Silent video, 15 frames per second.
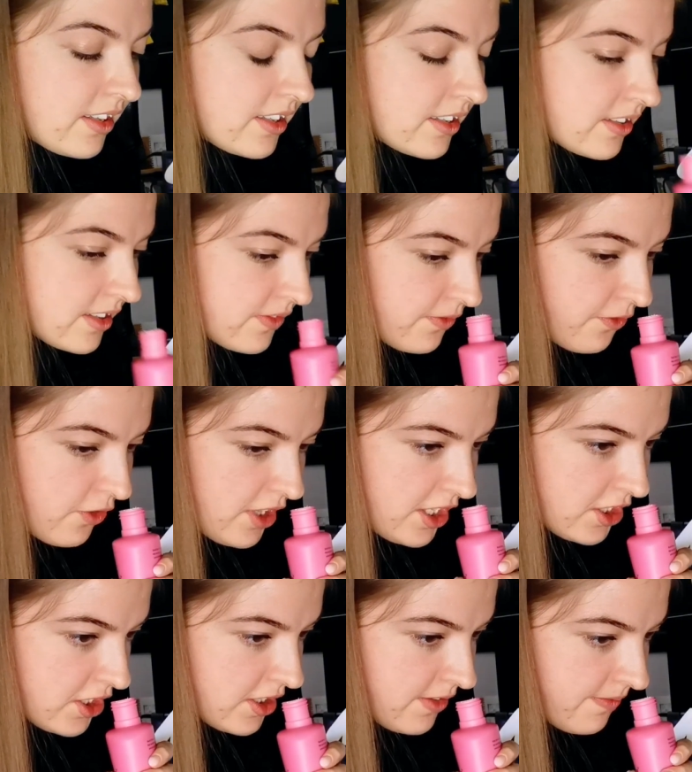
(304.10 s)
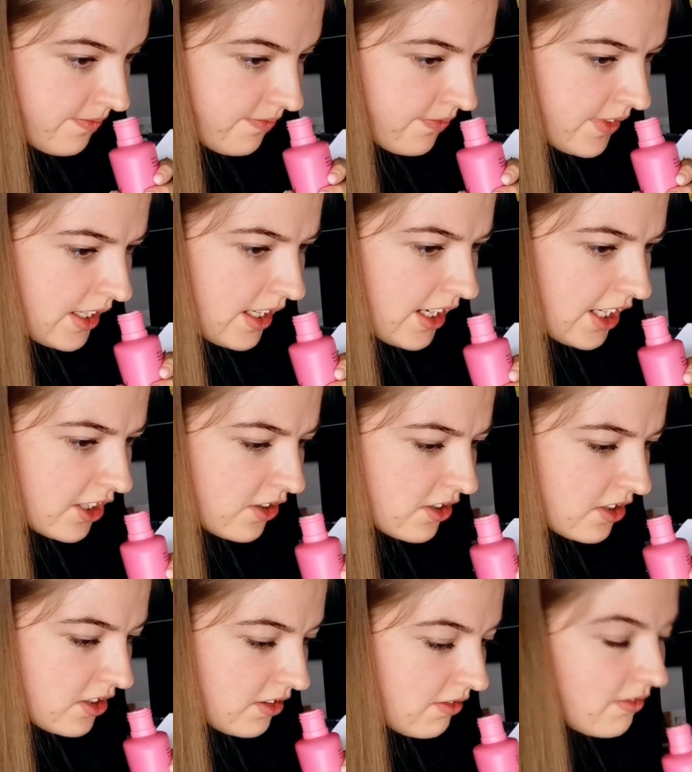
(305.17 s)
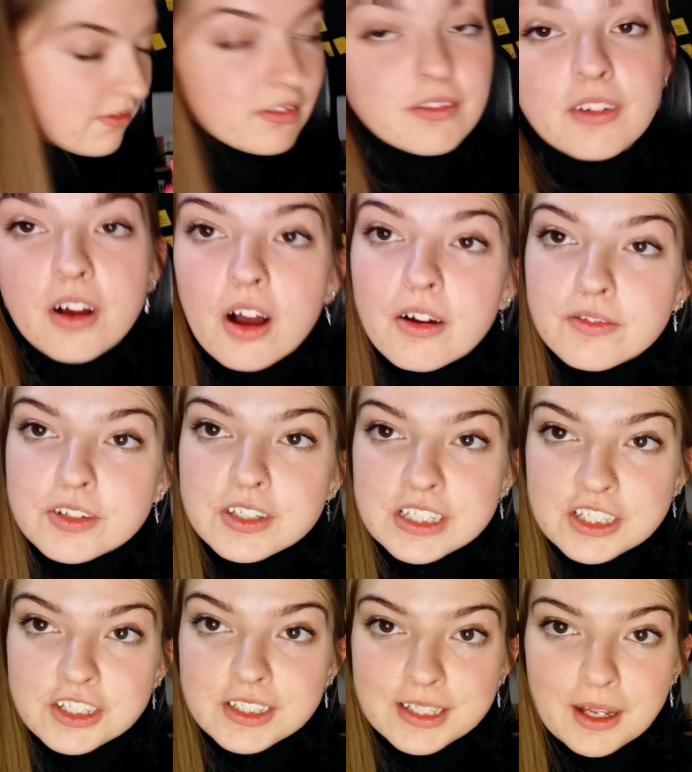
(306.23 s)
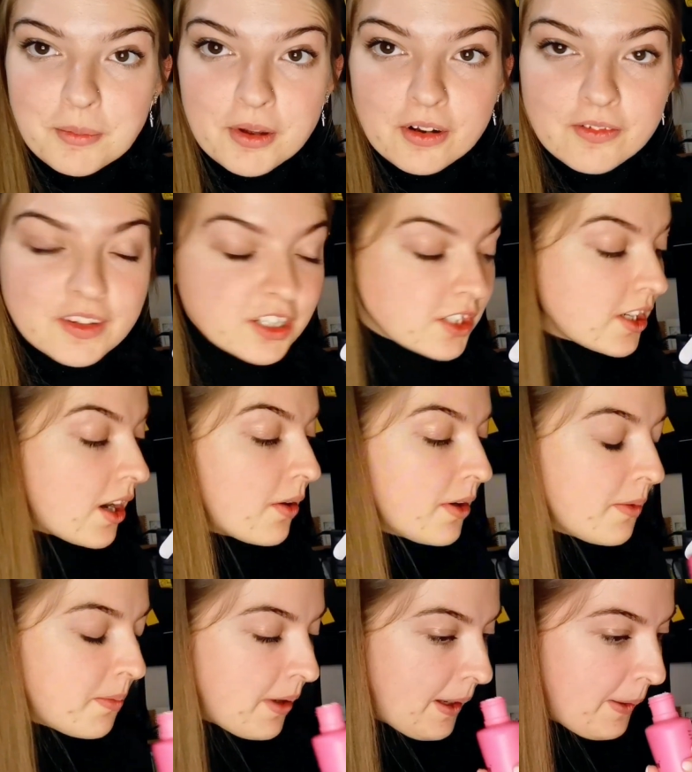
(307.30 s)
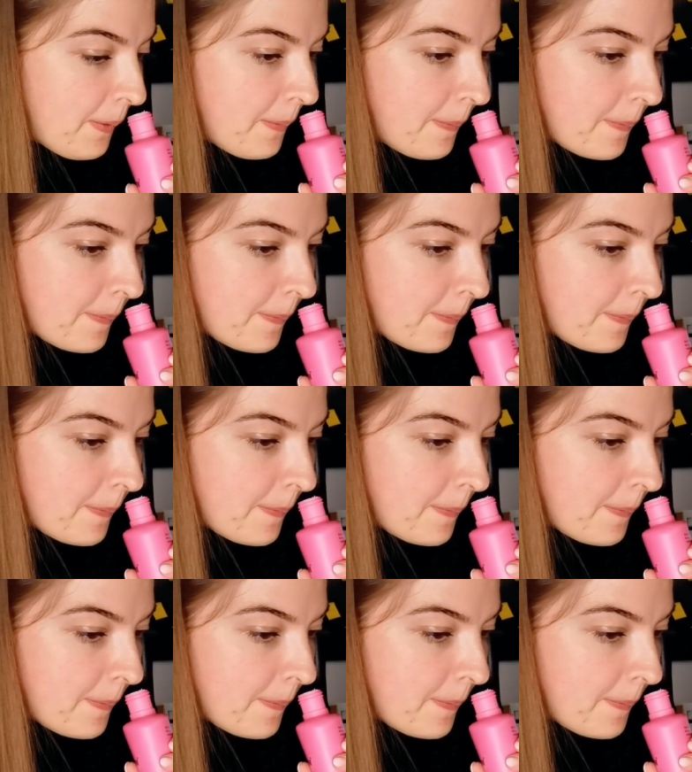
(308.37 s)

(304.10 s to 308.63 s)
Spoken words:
it's fresh, like you obviously just come out of the shower, but